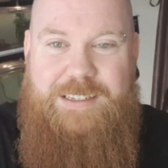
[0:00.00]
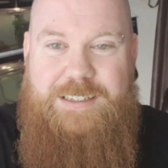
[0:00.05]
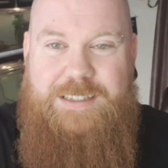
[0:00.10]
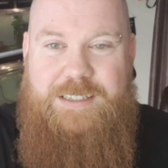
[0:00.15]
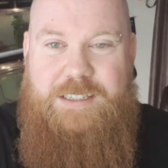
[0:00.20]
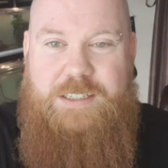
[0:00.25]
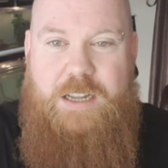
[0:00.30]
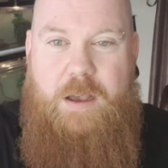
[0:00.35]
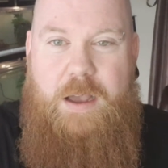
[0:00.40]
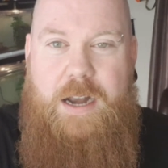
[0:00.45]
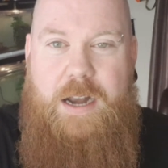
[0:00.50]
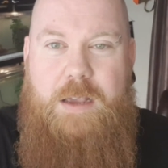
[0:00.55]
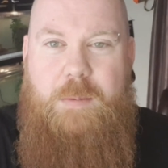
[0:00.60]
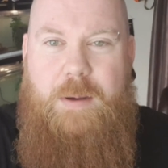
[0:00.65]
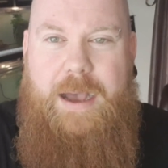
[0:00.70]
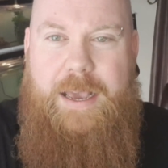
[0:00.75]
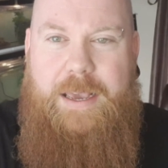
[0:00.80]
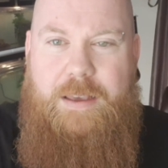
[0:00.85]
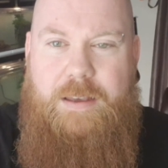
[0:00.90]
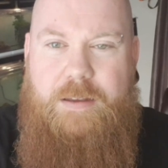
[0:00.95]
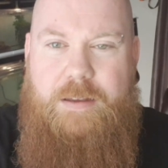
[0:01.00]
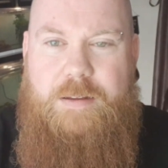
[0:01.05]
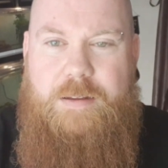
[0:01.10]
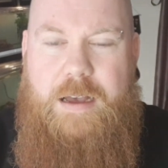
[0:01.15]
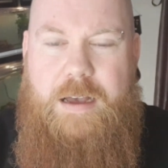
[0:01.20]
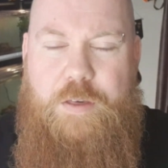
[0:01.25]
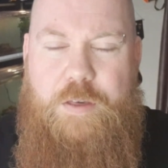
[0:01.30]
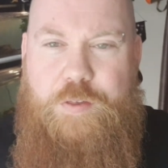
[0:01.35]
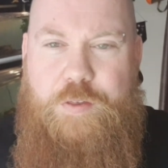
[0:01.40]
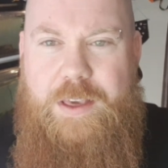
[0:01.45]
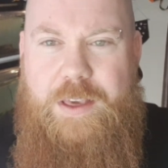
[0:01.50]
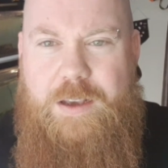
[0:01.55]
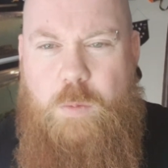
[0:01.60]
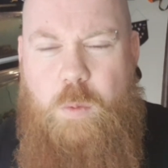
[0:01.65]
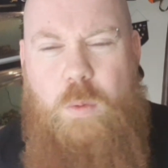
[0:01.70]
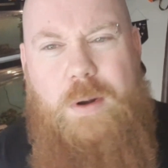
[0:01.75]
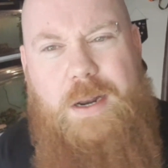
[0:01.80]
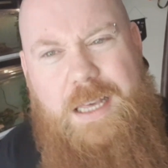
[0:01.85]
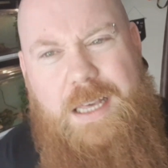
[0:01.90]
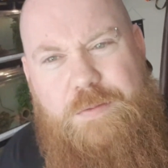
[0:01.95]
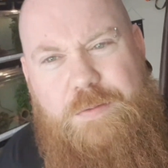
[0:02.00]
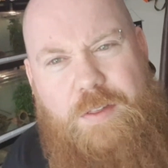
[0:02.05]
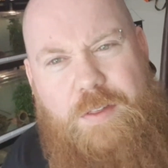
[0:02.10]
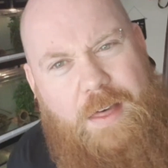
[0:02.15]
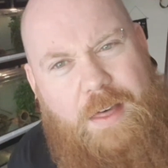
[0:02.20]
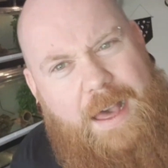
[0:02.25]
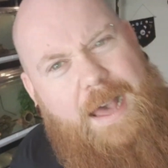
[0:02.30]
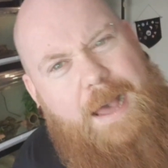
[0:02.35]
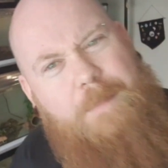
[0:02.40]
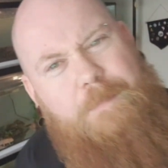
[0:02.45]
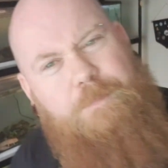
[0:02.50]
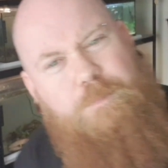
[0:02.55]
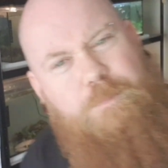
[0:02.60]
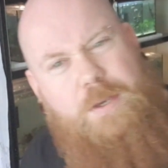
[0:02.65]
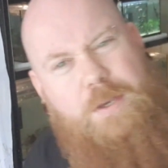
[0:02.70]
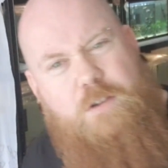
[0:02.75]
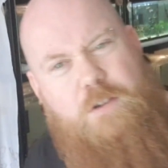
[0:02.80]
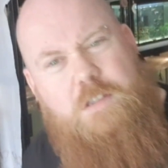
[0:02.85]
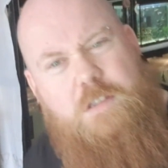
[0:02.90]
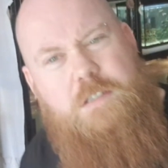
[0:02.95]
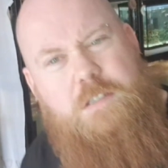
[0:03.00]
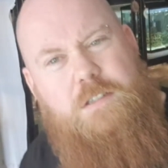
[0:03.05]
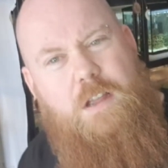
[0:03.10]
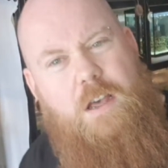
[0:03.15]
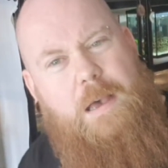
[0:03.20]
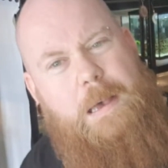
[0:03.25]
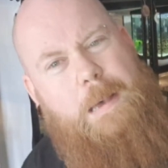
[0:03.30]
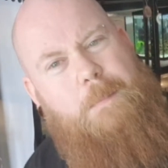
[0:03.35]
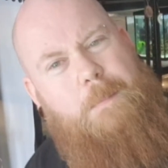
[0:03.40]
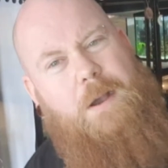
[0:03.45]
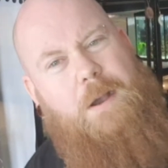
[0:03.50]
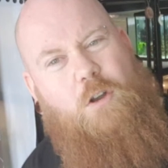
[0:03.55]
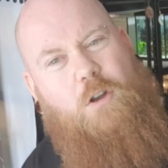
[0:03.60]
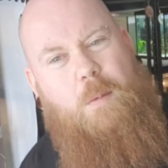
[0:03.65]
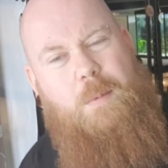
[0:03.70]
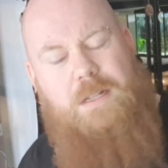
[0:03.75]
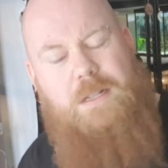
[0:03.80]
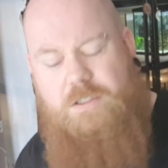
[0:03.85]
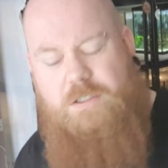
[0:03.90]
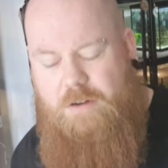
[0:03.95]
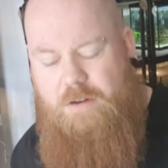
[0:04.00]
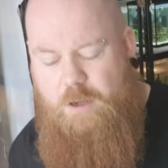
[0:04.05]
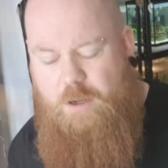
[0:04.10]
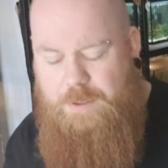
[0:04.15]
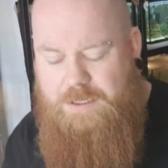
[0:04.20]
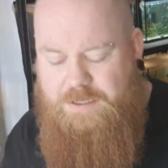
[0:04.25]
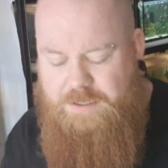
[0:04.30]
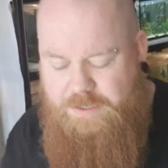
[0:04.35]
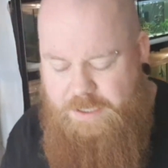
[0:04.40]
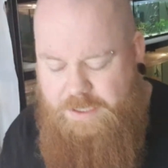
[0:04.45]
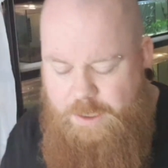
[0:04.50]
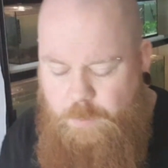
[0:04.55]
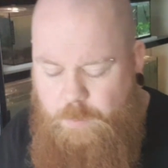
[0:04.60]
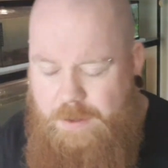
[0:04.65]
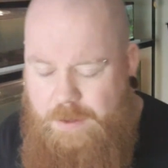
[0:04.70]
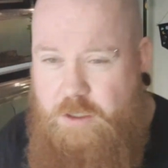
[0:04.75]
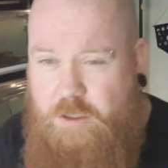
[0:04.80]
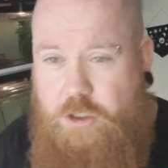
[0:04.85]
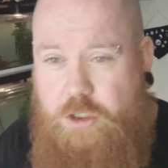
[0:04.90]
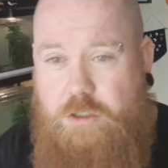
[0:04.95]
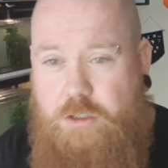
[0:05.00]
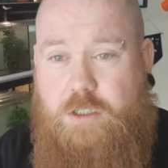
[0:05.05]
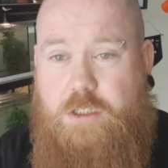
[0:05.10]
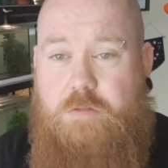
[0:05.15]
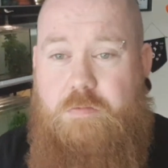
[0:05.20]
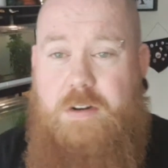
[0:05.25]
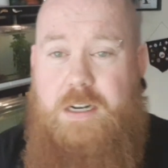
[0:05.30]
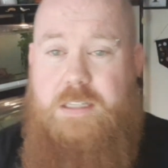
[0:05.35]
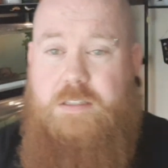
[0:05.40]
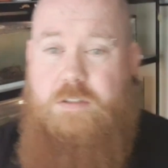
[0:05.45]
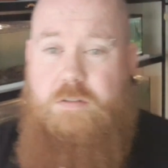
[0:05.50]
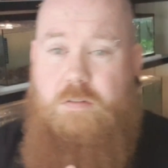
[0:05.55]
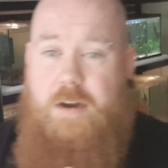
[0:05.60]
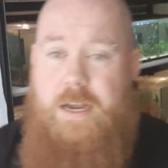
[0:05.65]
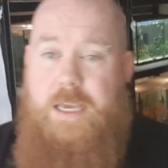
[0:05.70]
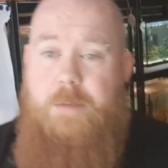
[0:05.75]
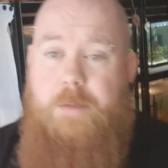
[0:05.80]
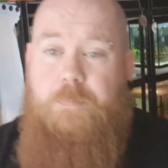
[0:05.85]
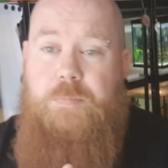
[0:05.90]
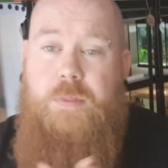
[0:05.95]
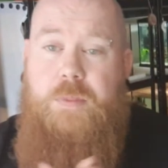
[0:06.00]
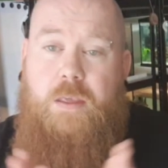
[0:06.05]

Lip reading: So anyway, I think we'll leave it there because my comments are a little bit ski-whiff. So just to reiterate,